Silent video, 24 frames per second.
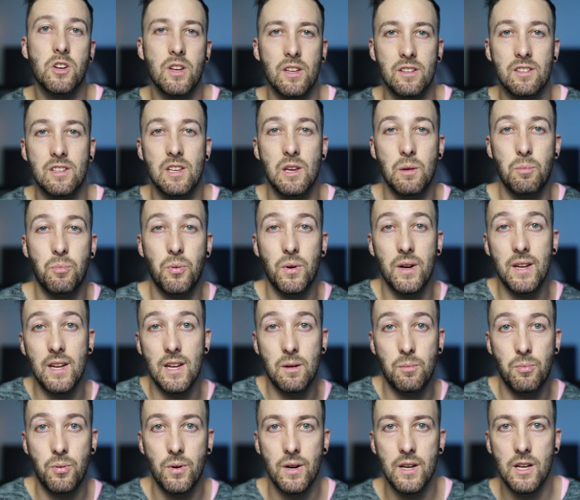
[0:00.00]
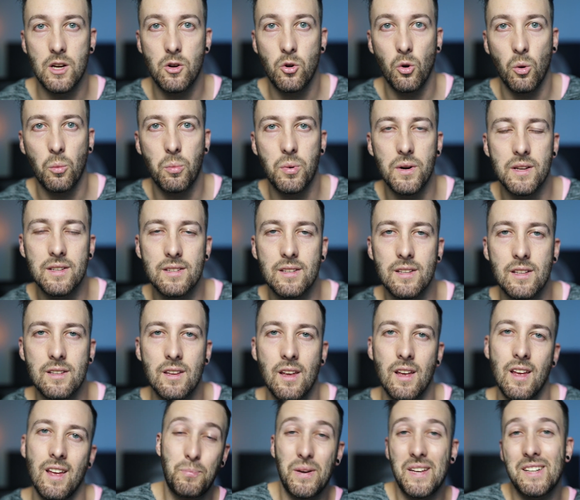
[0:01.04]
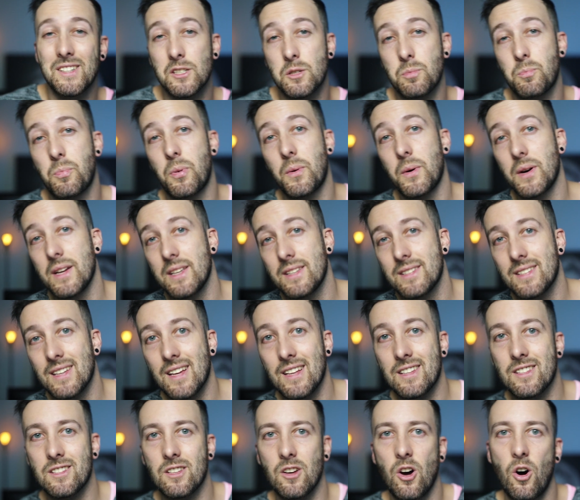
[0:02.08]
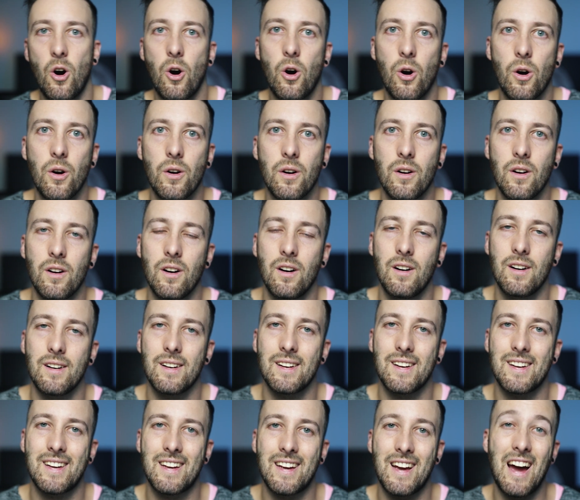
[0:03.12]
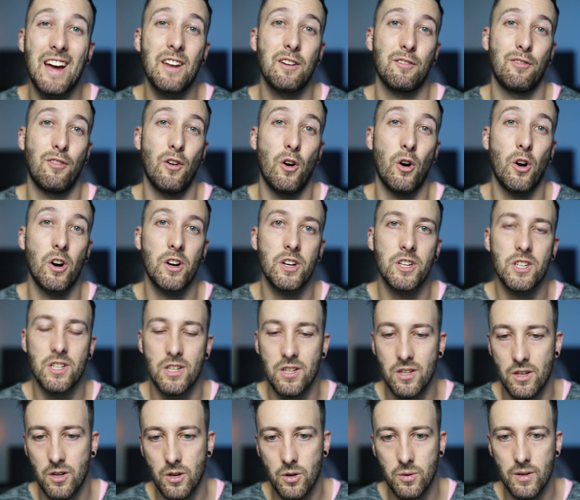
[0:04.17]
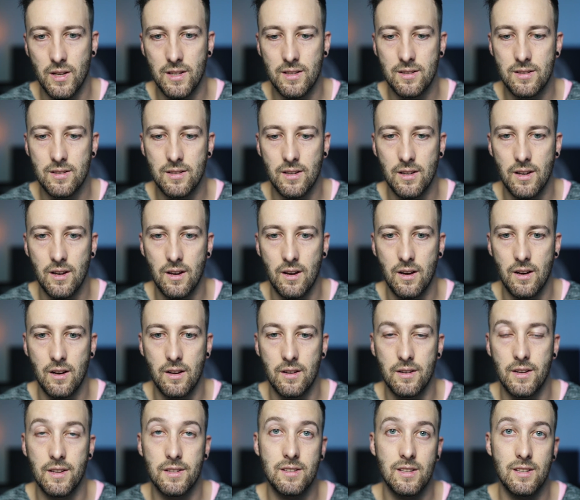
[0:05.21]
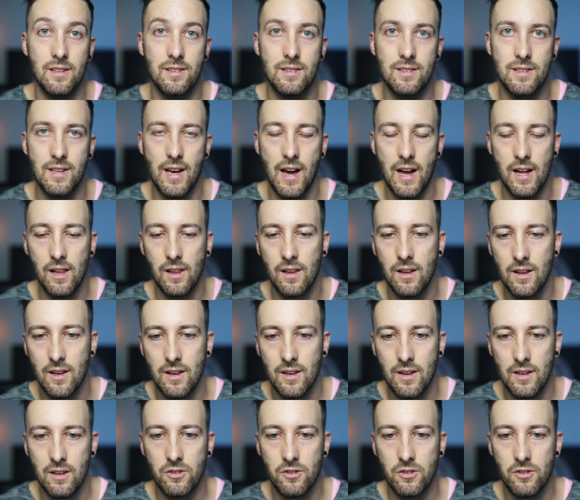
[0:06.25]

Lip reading: you can see, pretty cool preset. Peter's presets are kind of harsh, you know, that's his style.